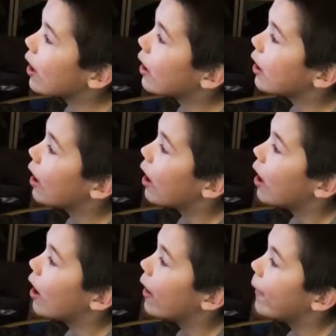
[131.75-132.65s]
and that
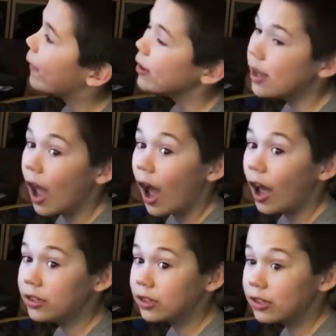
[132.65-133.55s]
became their bedroom
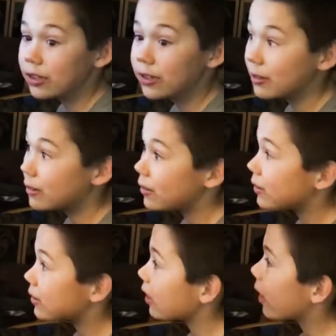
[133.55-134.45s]
for most of the
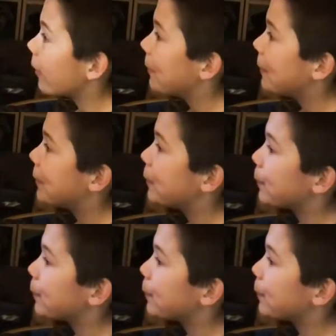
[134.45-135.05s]
first year.